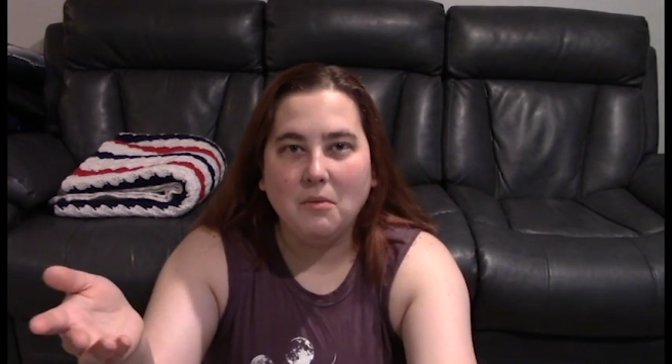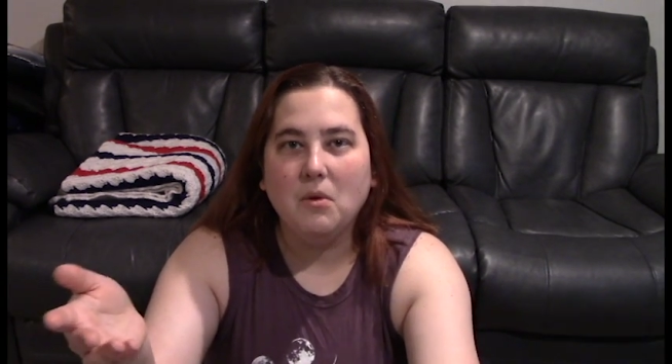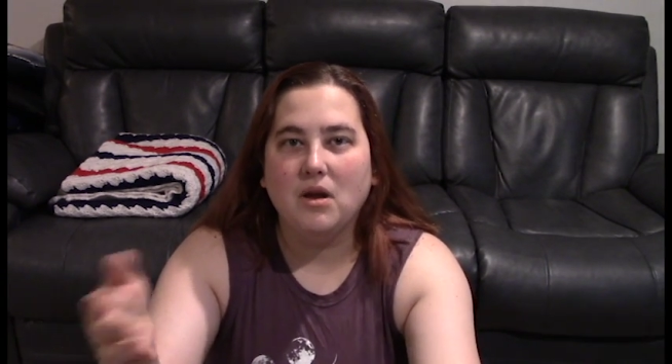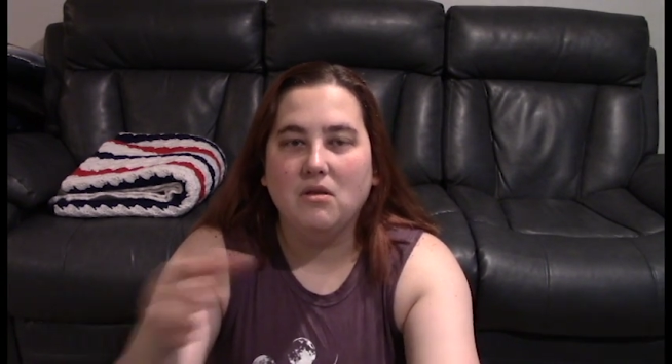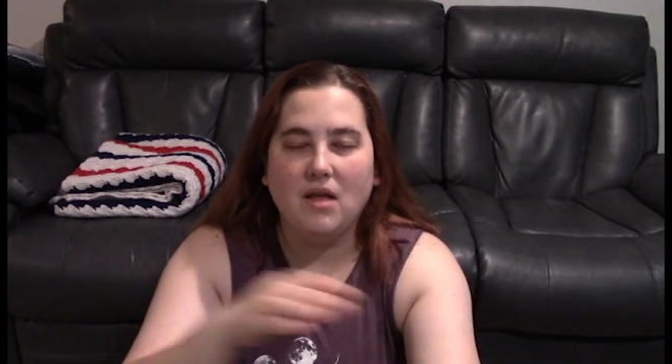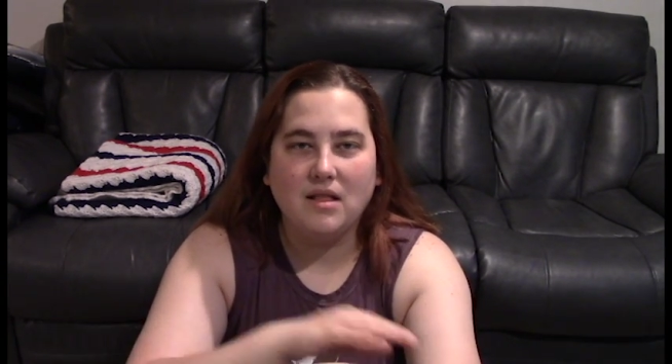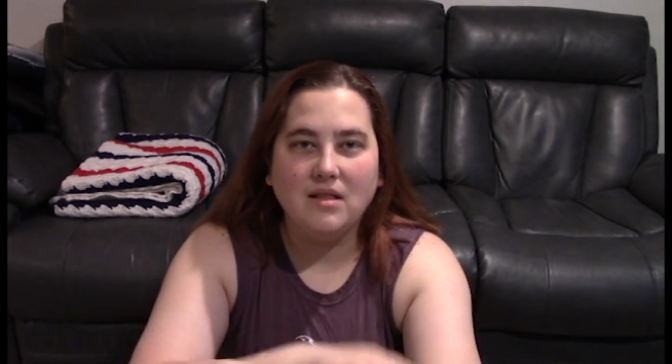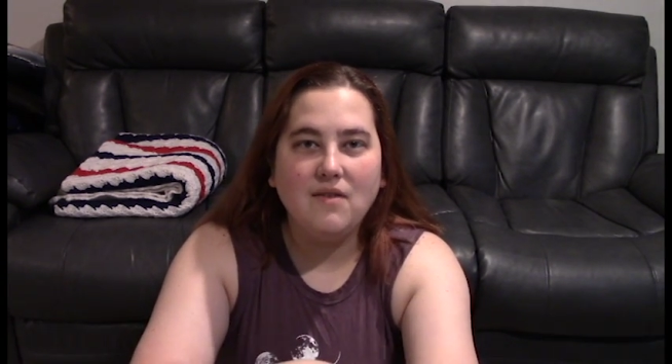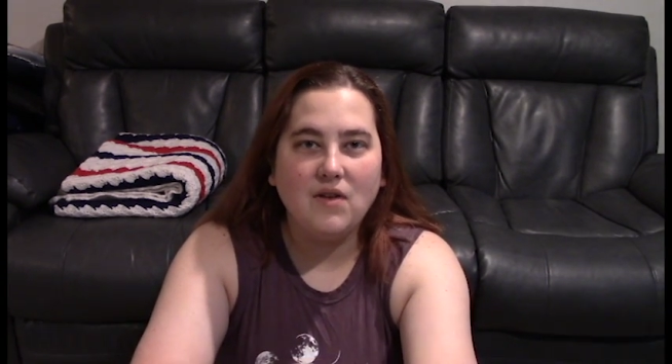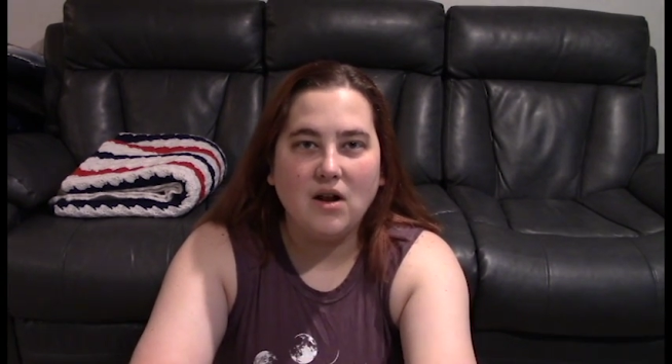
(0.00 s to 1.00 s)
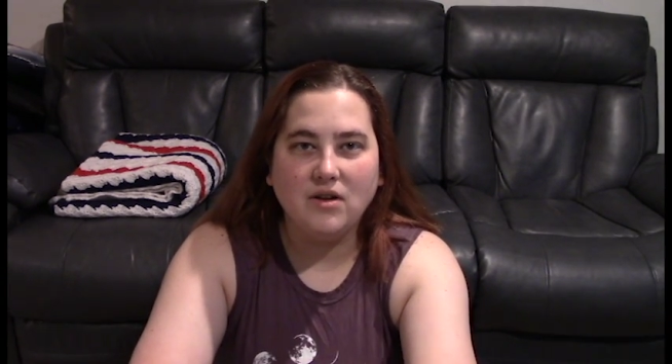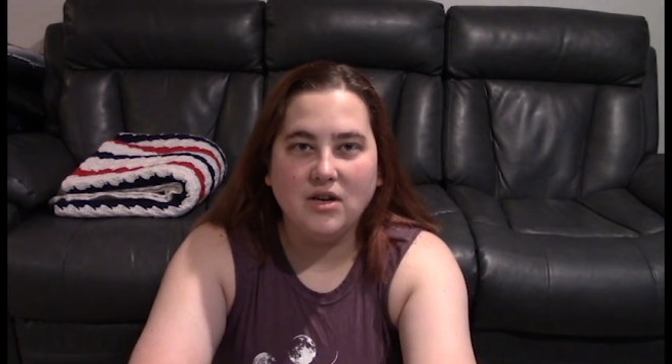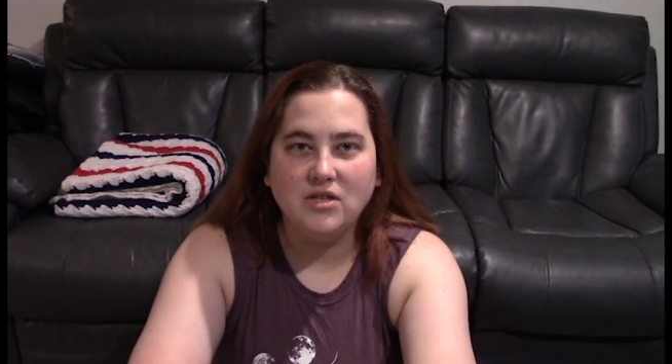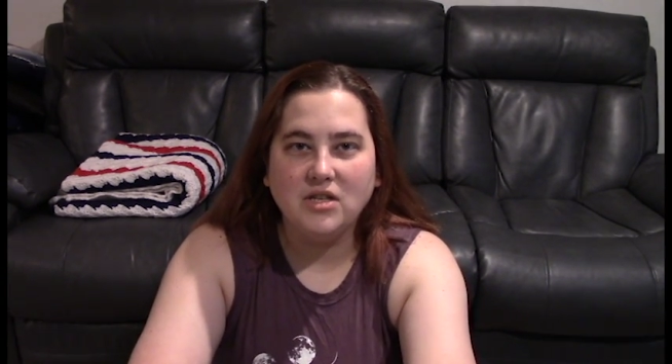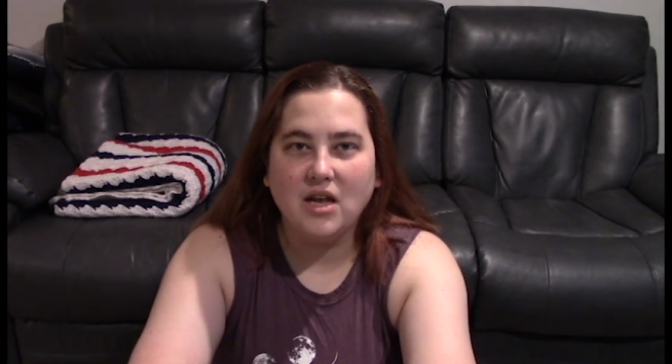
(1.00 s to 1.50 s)
where you like leave it on your
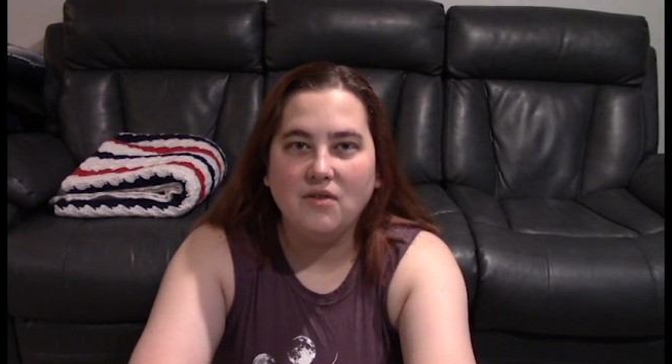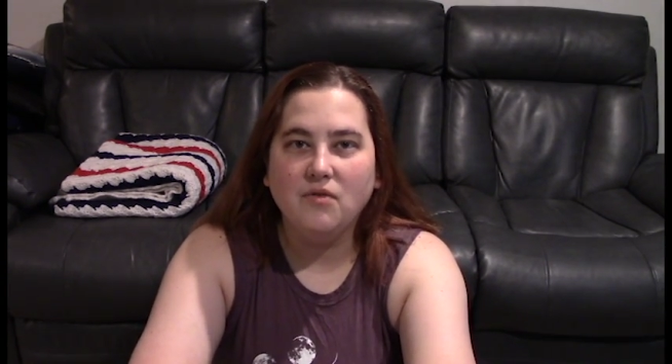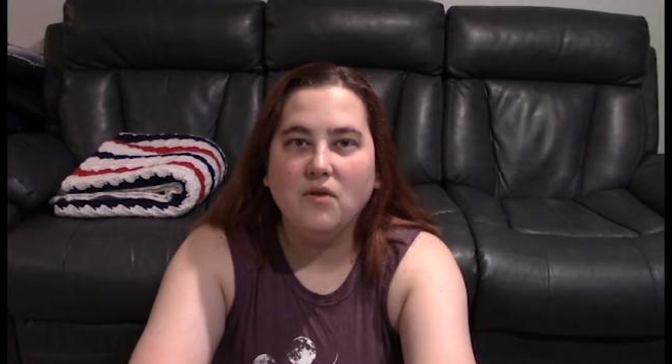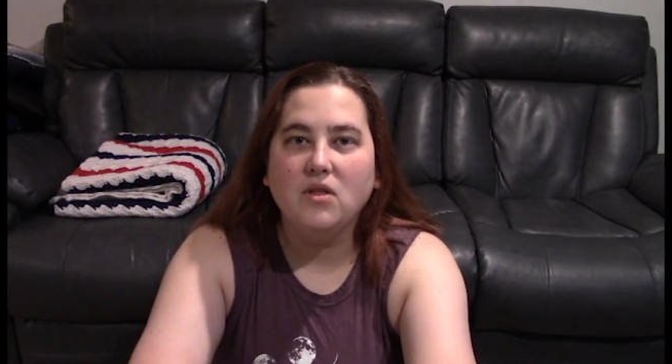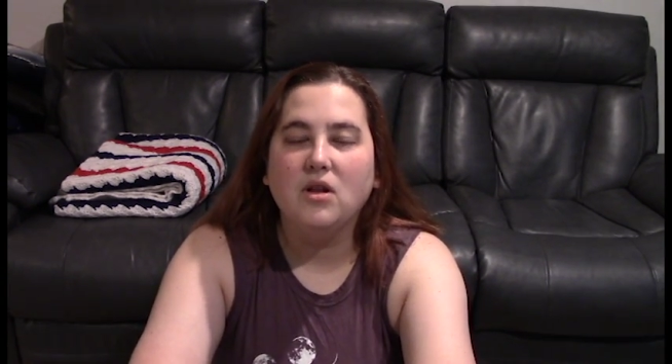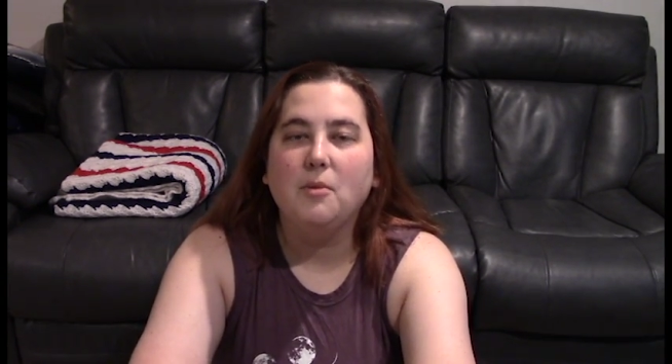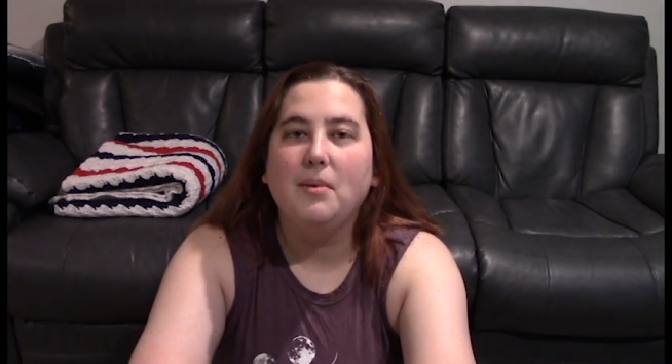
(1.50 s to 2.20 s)
skin for a little